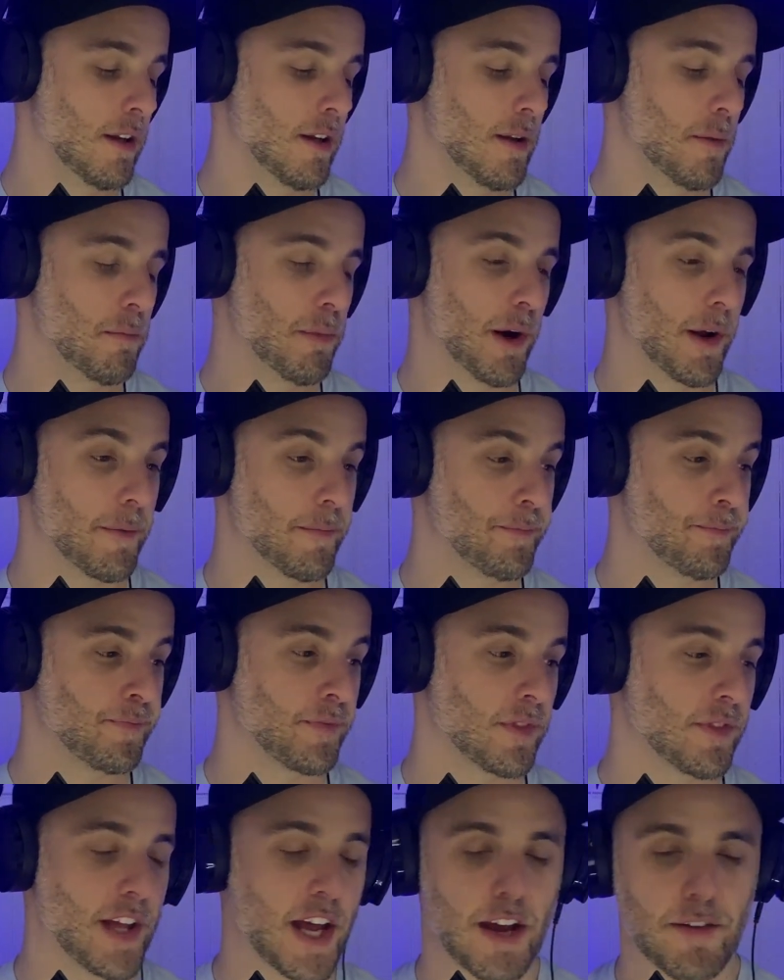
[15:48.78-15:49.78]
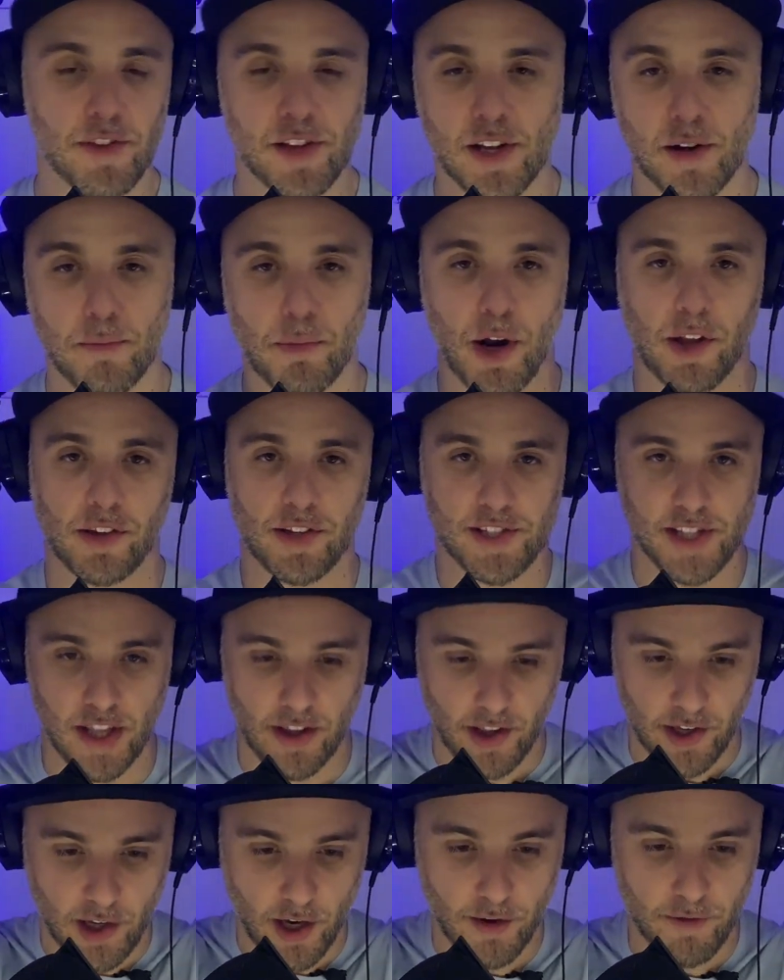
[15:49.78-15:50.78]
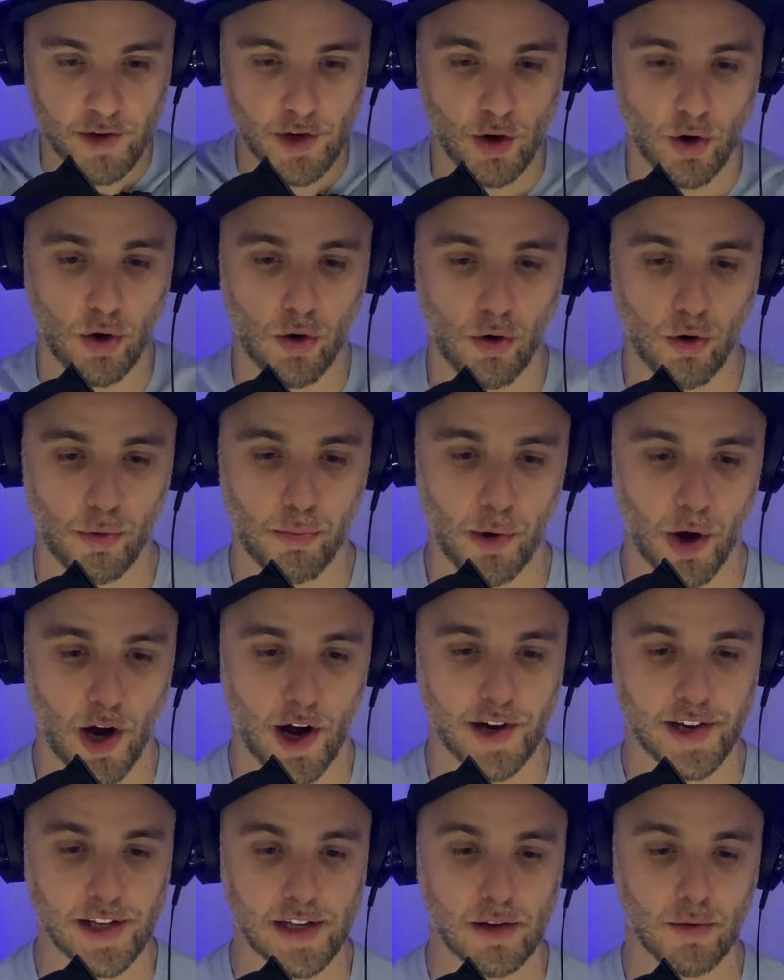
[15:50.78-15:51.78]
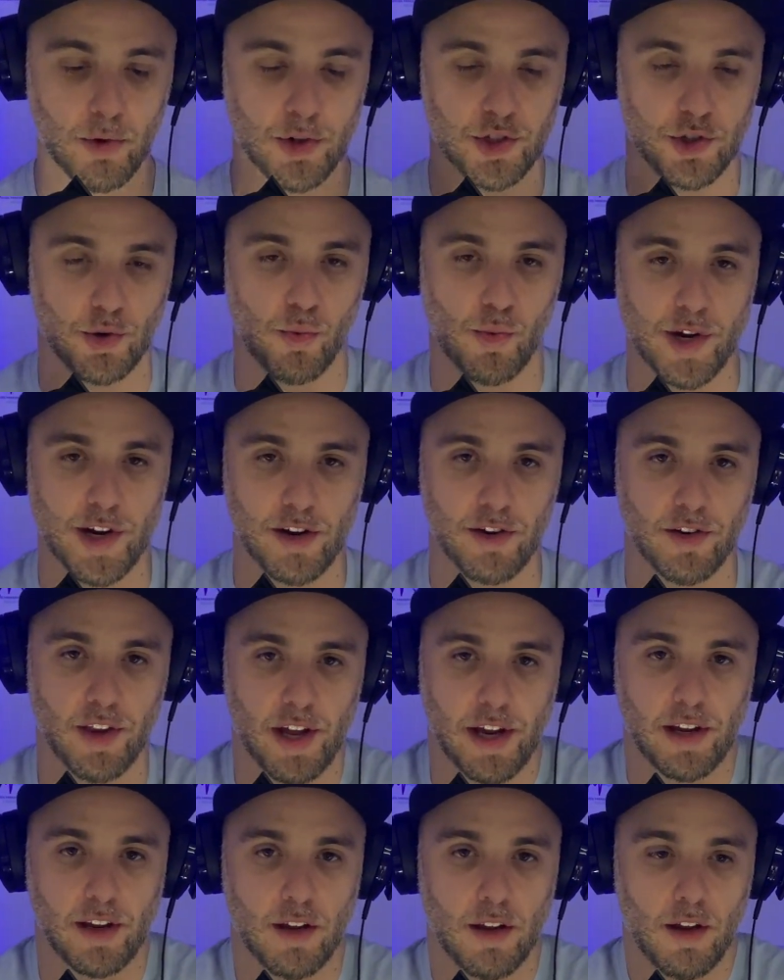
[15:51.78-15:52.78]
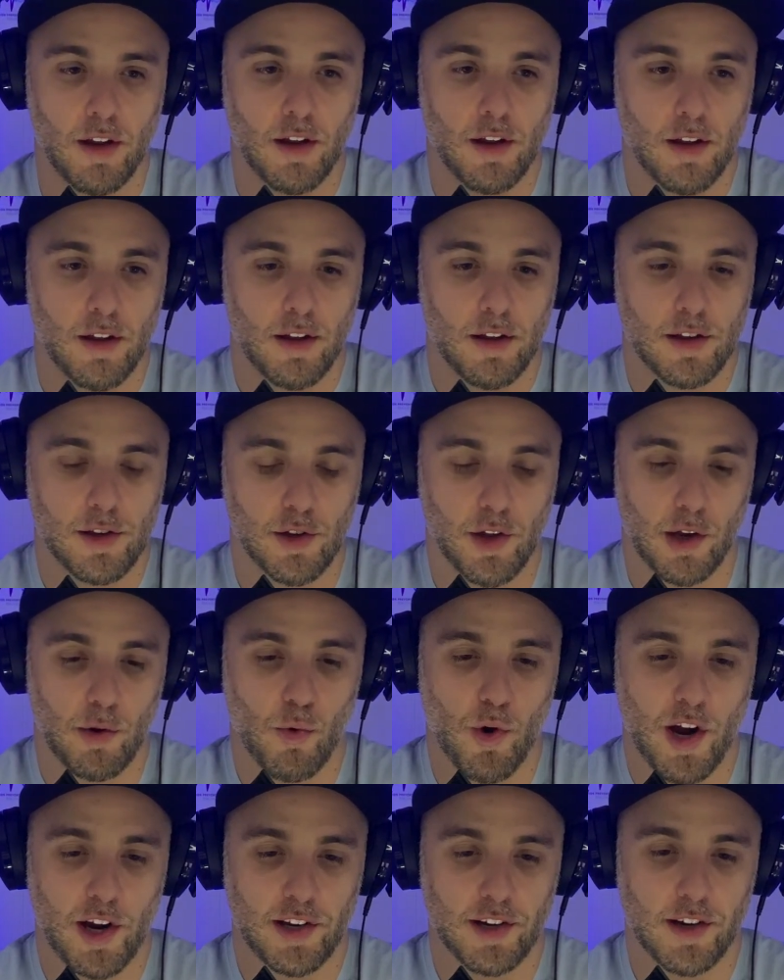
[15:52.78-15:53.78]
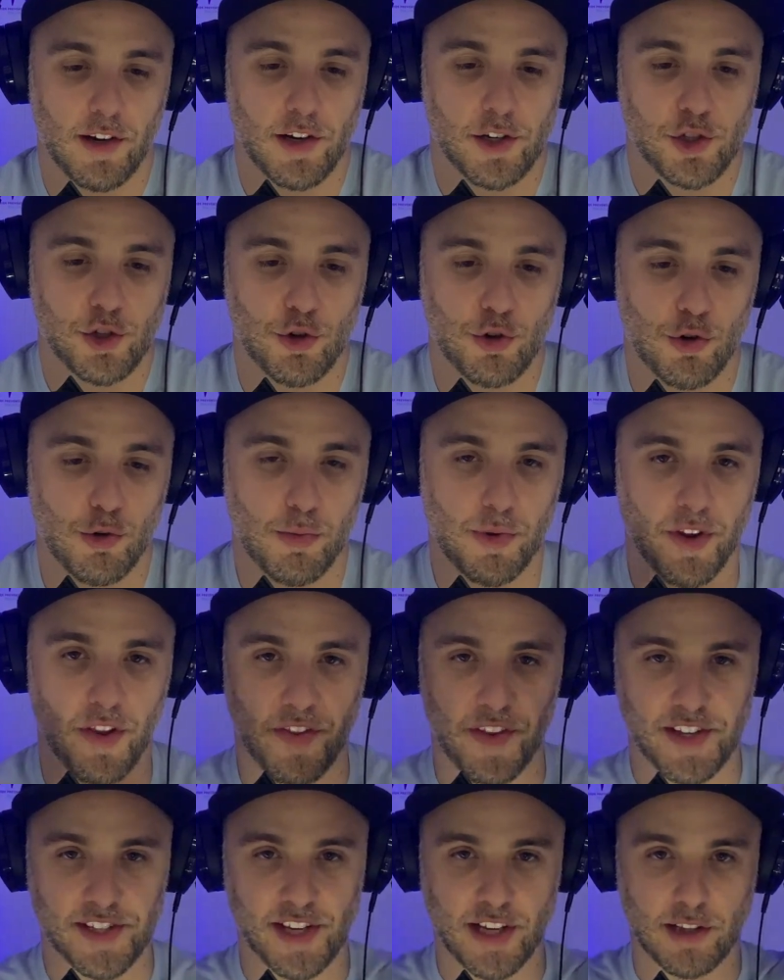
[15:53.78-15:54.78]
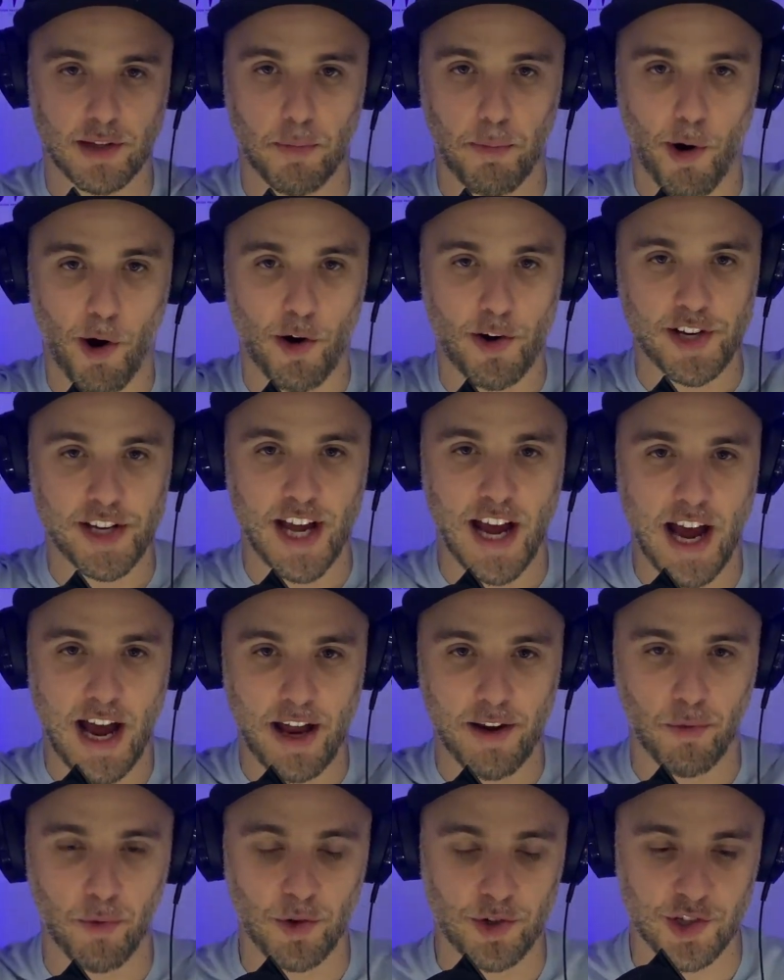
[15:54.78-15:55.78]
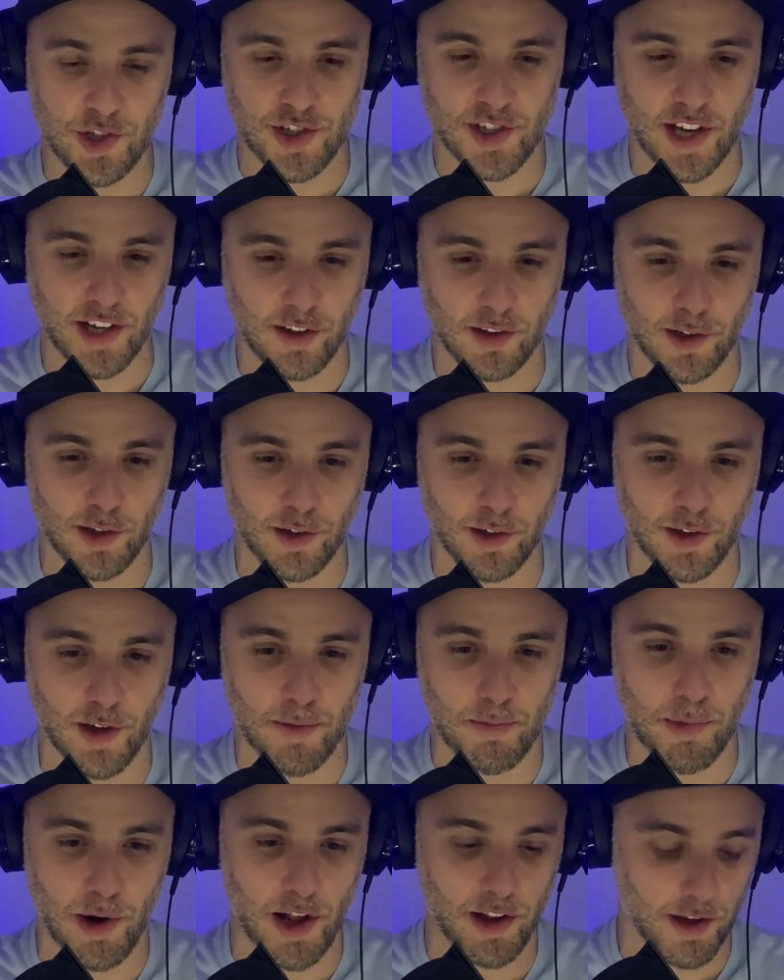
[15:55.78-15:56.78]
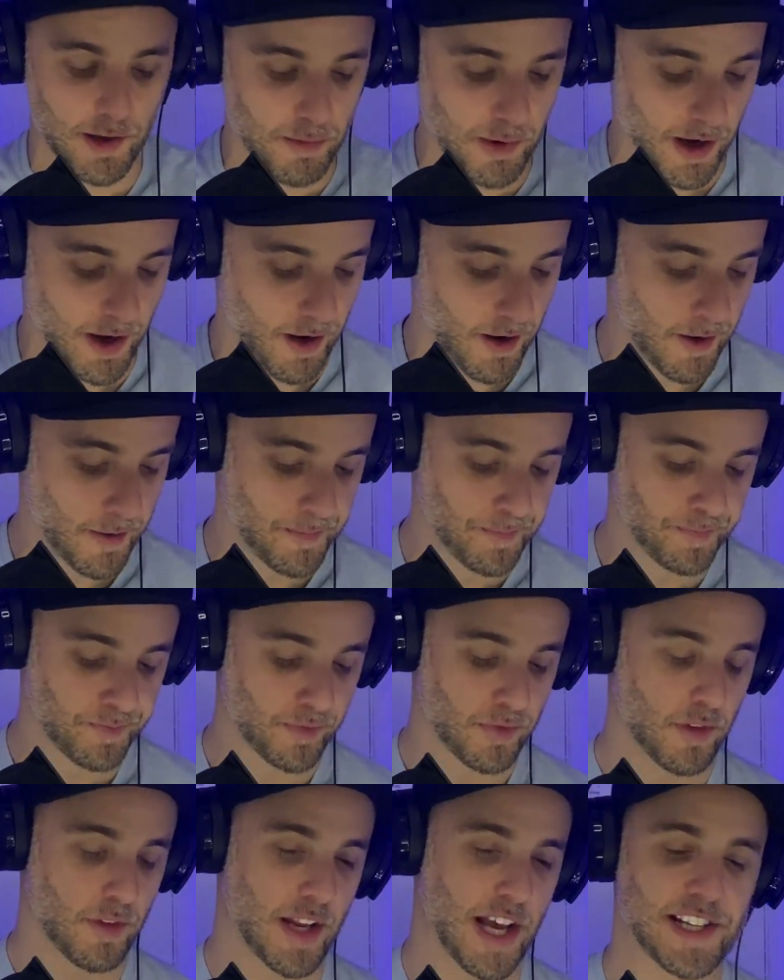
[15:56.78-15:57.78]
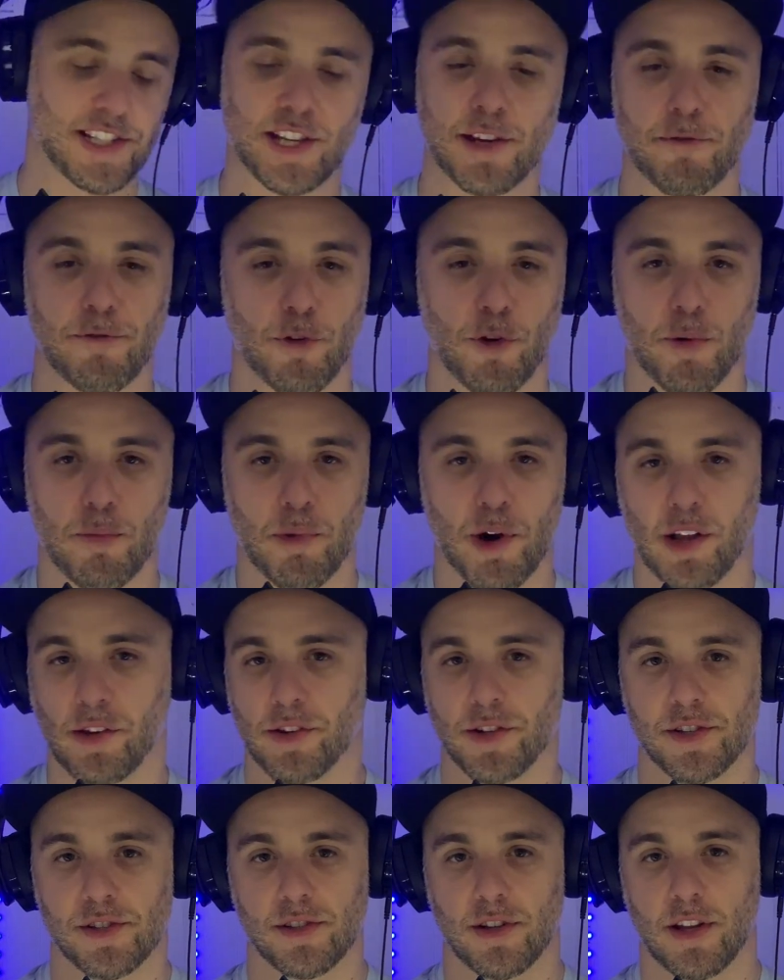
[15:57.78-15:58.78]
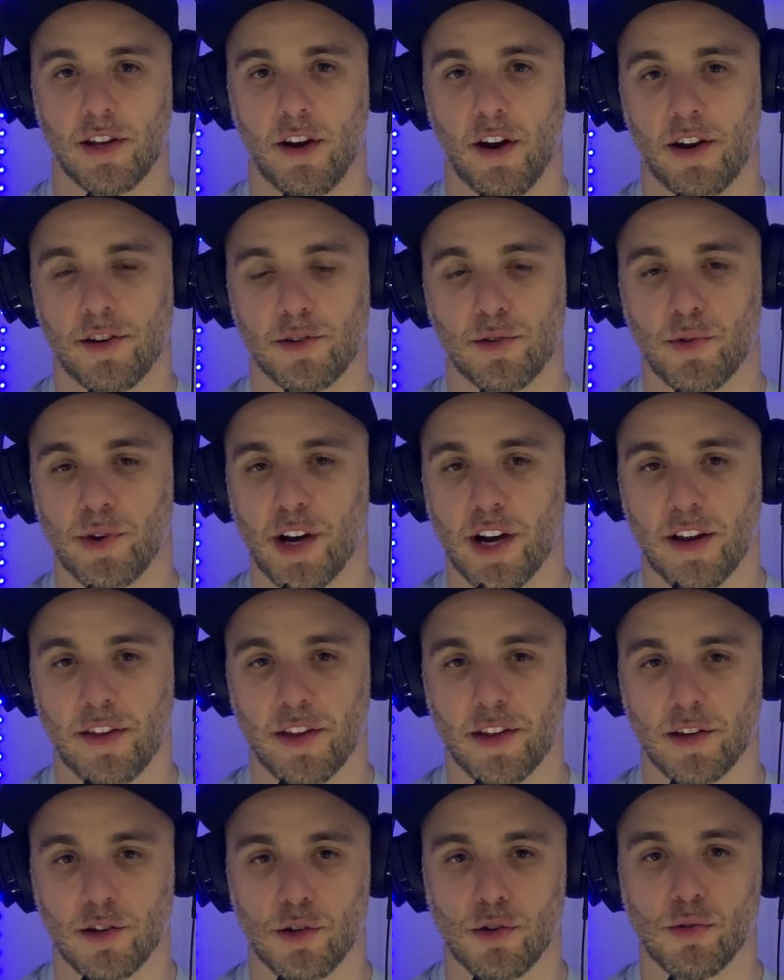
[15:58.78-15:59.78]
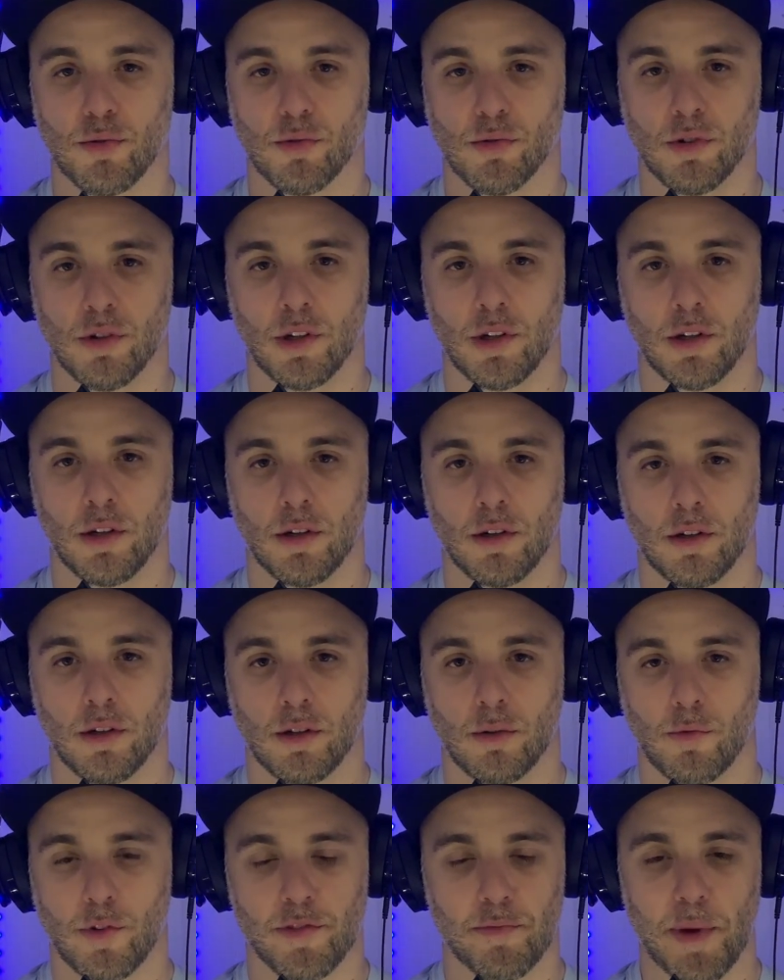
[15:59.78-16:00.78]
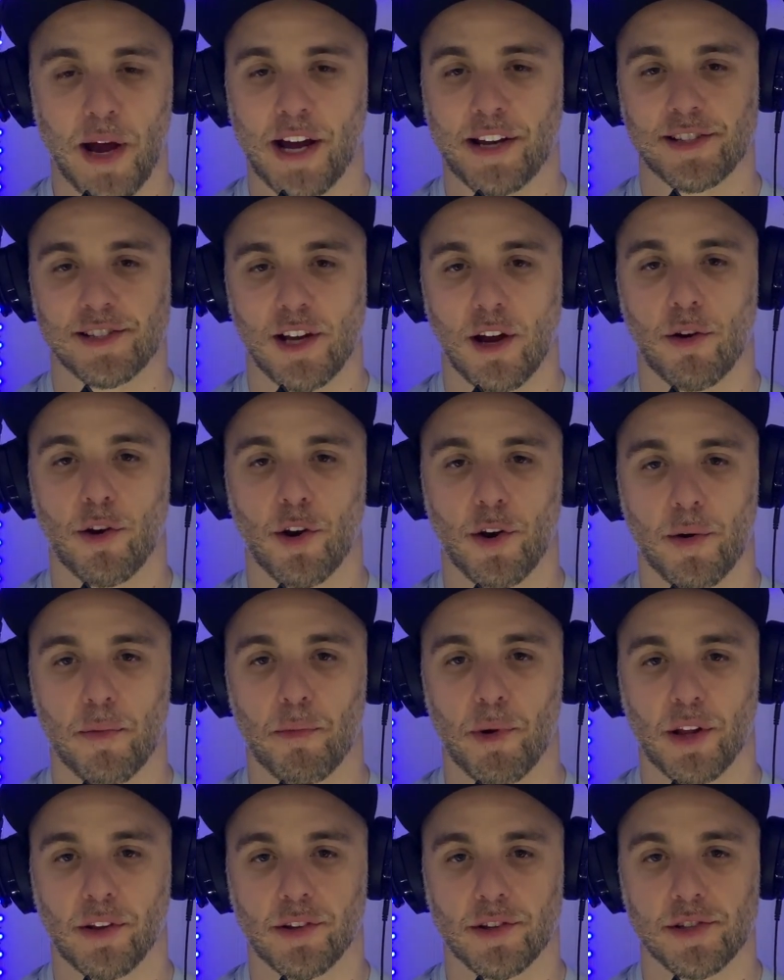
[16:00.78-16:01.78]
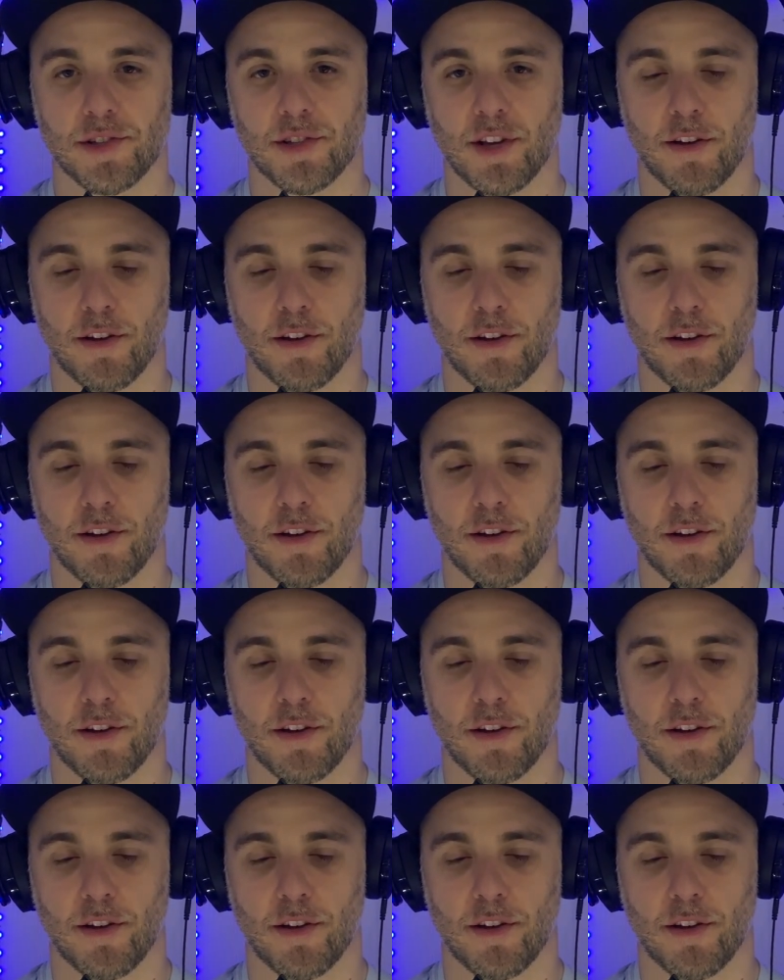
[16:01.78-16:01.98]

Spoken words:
But they have the umbrellas that like cover your whole body, which are weird. Like, you're like walking in a tube, and then there's like the party hat, which is like a little umbrella, but that's it for umbrellas. They're not doing anything new. We've maxed out on umbrellas.